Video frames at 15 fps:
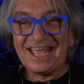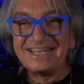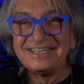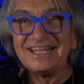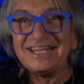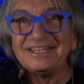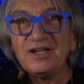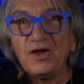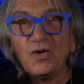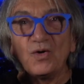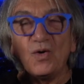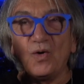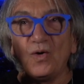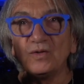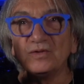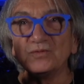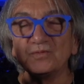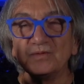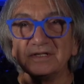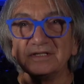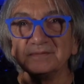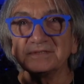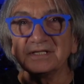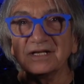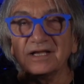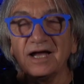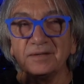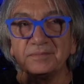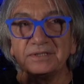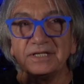and then all the rhythms and
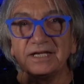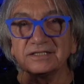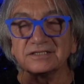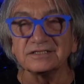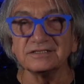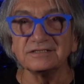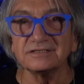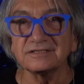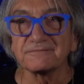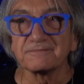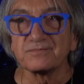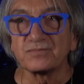combinations,